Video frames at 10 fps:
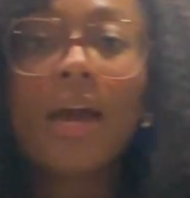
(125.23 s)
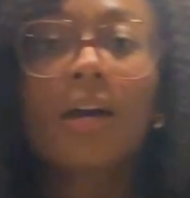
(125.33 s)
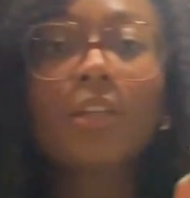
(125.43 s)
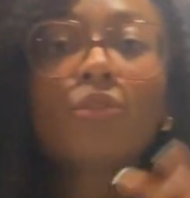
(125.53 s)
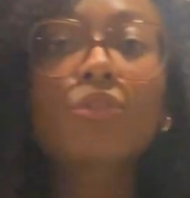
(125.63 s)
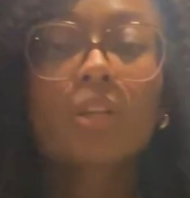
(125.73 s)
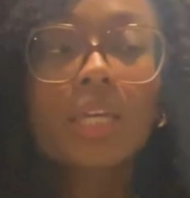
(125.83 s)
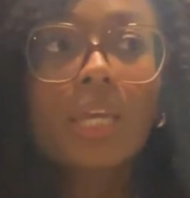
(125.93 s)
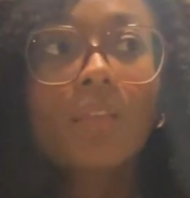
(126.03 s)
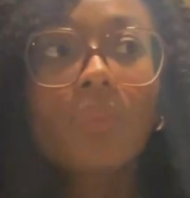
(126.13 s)
usually
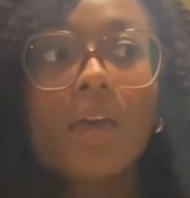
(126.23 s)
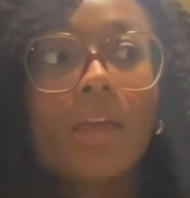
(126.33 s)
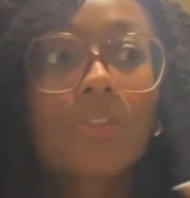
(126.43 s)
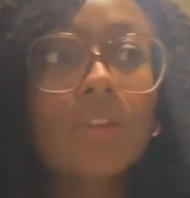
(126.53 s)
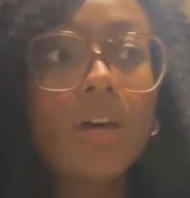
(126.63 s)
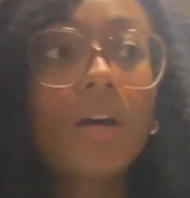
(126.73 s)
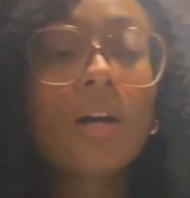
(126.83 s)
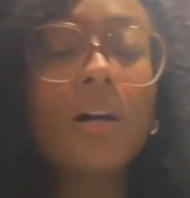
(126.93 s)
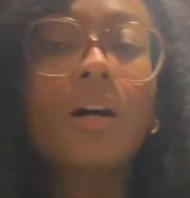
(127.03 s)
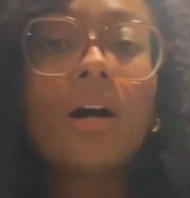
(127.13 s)
get like
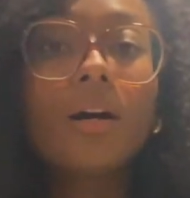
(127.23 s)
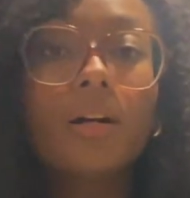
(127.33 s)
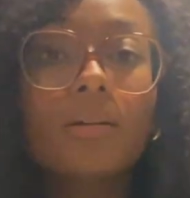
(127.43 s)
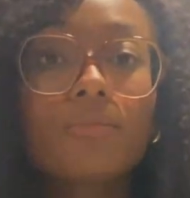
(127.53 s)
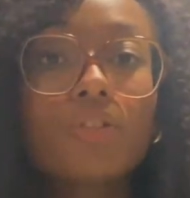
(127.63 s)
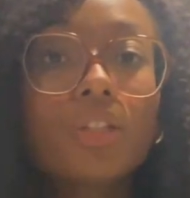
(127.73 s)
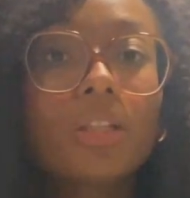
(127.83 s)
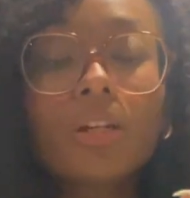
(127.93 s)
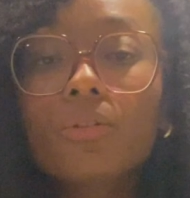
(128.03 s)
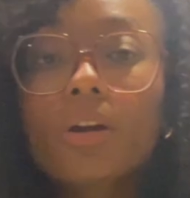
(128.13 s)
the
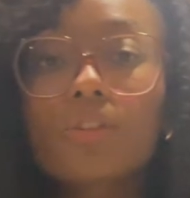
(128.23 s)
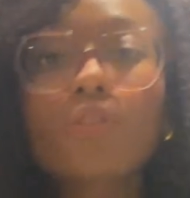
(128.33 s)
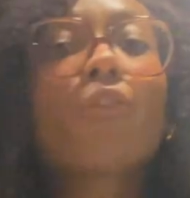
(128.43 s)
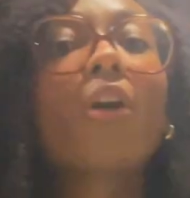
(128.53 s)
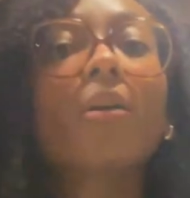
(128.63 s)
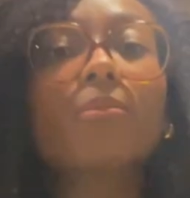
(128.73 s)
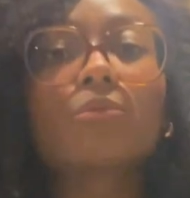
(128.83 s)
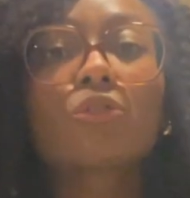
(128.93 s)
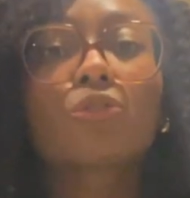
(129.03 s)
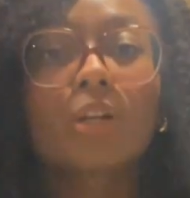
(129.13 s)
chili crunch
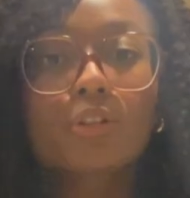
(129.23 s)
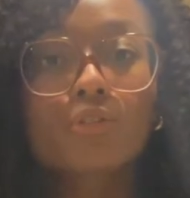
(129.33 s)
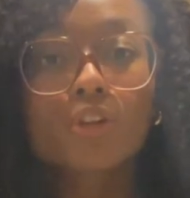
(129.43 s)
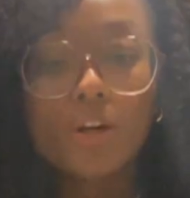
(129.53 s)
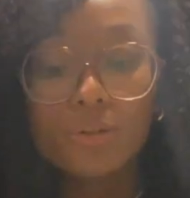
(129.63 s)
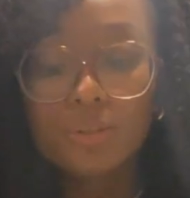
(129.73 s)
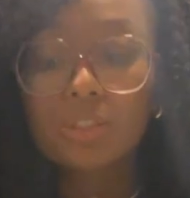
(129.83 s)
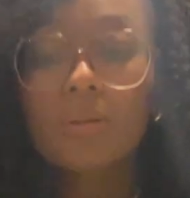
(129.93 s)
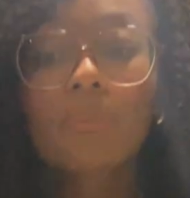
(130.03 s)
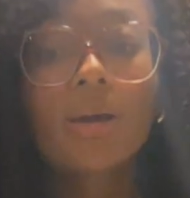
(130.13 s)
from Trader
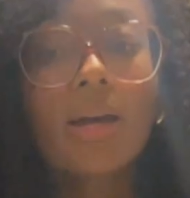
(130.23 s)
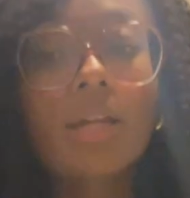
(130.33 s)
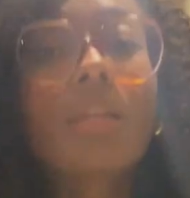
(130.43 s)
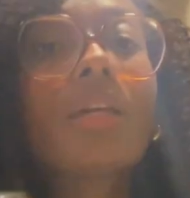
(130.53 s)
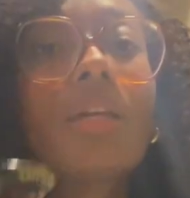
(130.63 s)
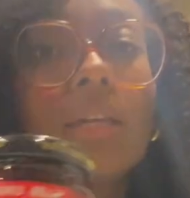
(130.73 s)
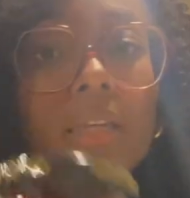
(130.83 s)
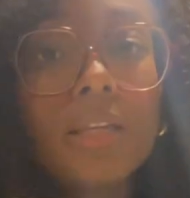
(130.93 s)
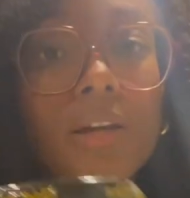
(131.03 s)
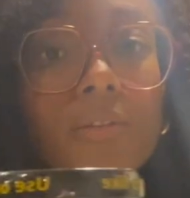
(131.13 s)
Joe's, but
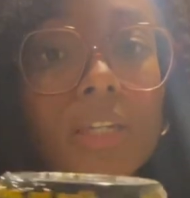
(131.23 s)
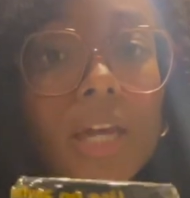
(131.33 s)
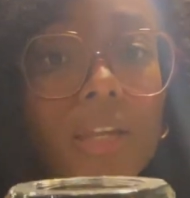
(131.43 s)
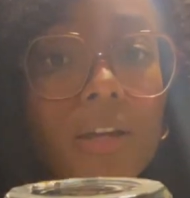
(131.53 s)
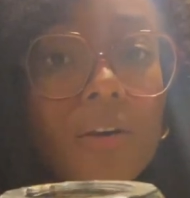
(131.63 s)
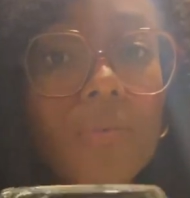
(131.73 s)
you know, you got to go